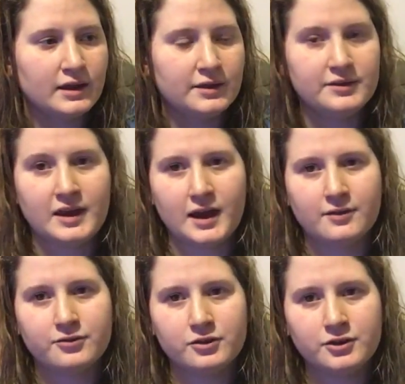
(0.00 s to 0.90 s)
in the
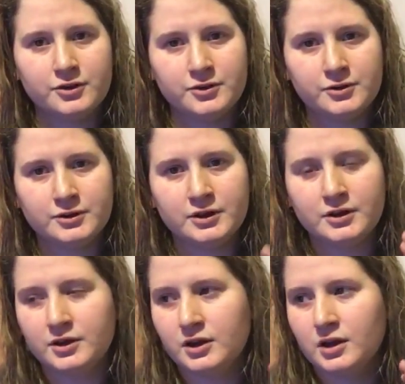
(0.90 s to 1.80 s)
afternoon.
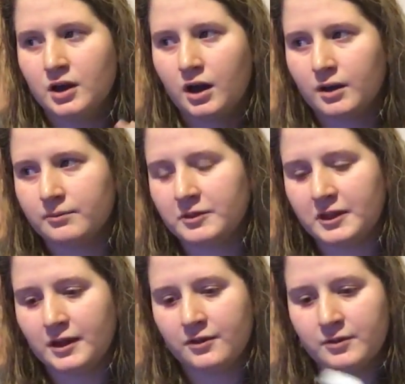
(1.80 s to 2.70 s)
On
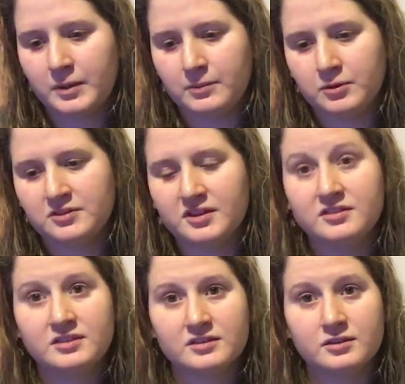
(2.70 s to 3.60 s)
the paper it
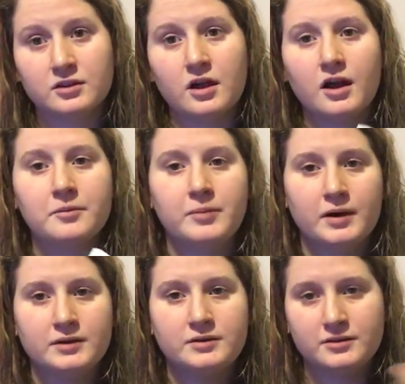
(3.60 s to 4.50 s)
says 6 o'clock,
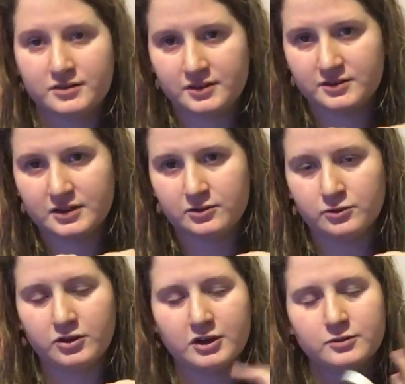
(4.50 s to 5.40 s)
but since I
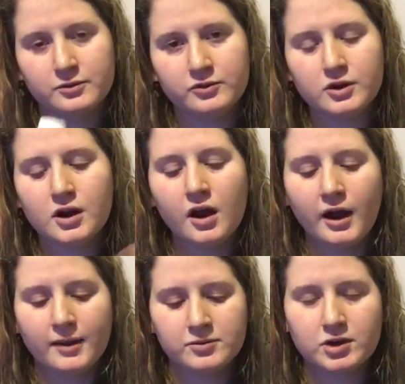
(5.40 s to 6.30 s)
told you guys before,
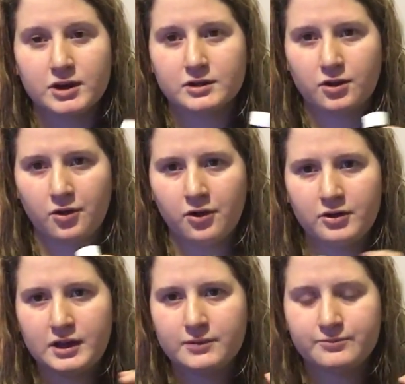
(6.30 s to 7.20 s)
I'm starting a little
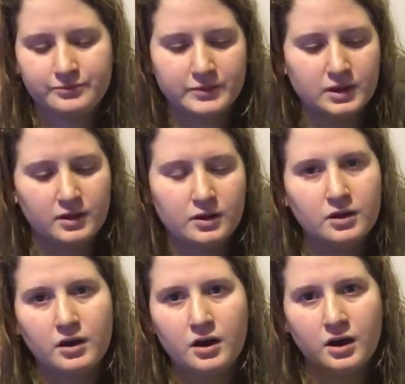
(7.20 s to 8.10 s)
early.
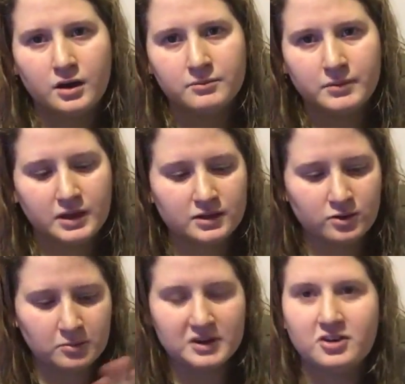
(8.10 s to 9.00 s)

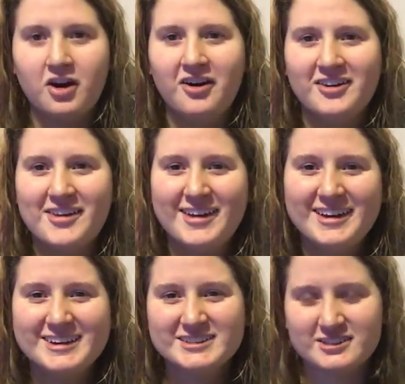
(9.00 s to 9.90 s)
Ignore my dog.
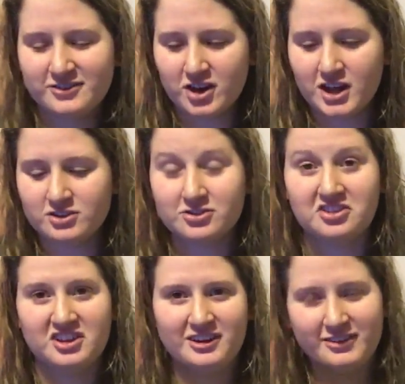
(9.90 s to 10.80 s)
She's very
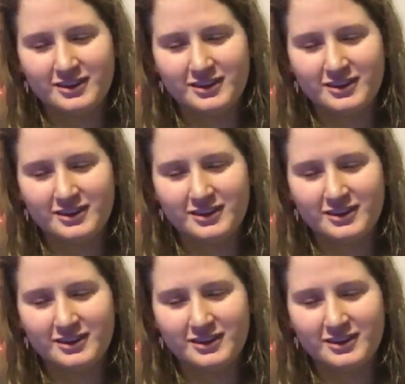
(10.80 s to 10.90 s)
interested in